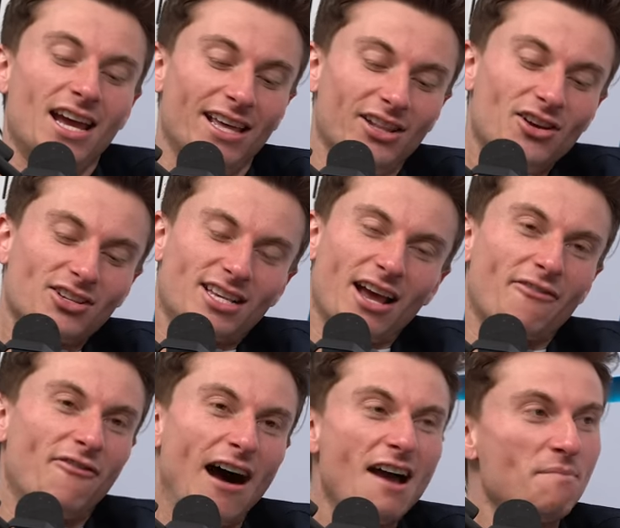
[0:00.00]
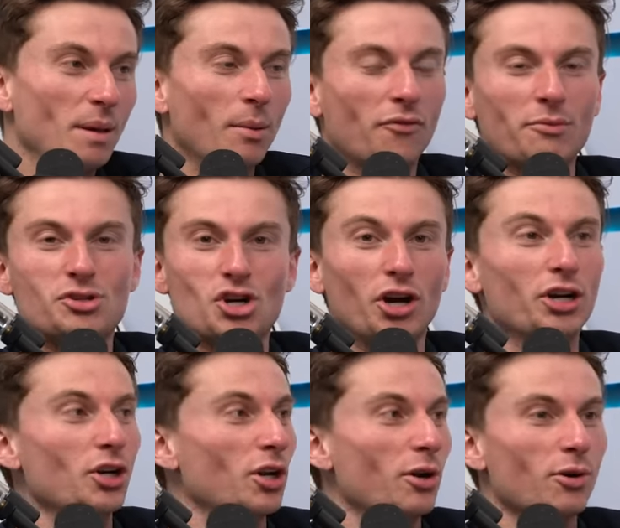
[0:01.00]
it looks like five people from jury
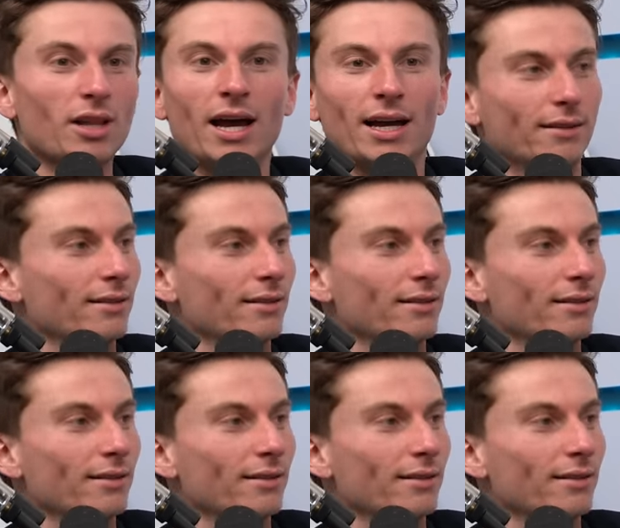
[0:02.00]
duty were like,